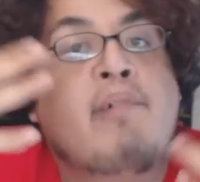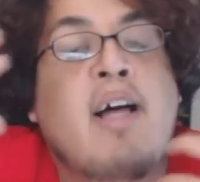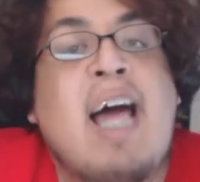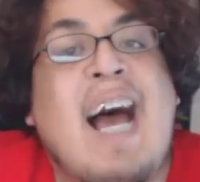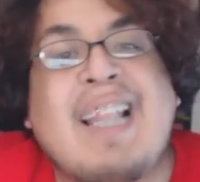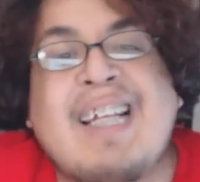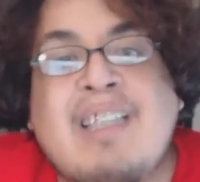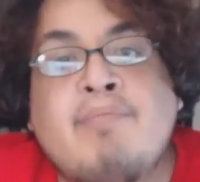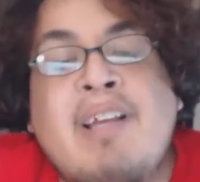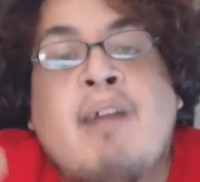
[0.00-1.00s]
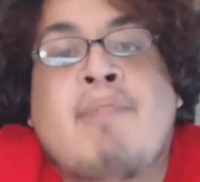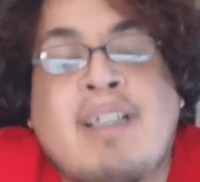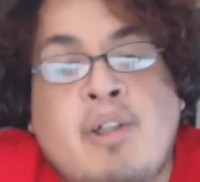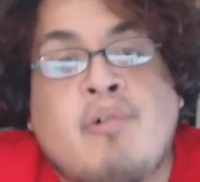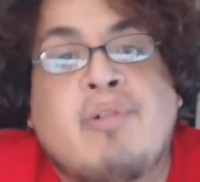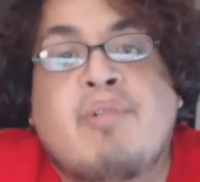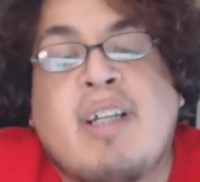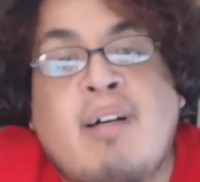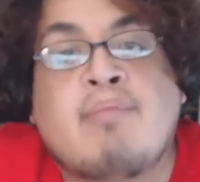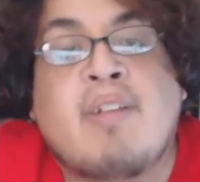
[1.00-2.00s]
but I like to be on my toes when
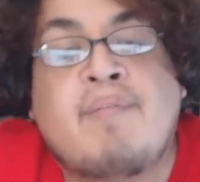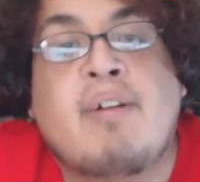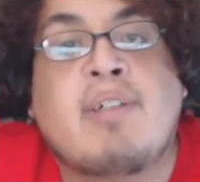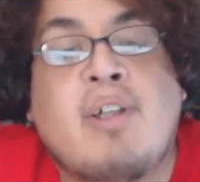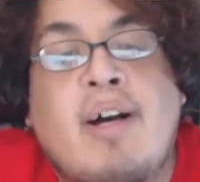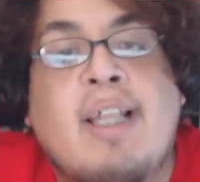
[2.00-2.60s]
it comes to fairy tale.